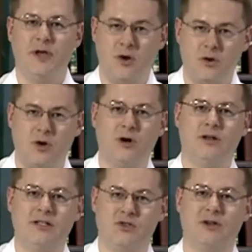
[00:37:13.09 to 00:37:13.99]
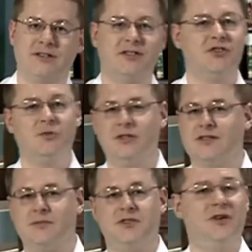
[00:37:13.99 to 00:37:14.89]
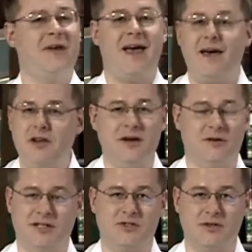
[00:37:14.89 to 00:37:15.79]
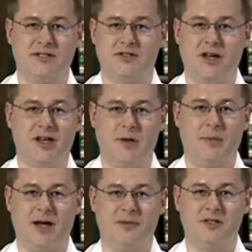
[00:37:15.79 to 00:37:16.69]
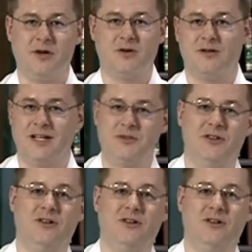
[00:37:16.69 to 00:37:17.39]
We go to early sources. You Muslims, you don't have any early sources talking about Muhammad's miracle claims.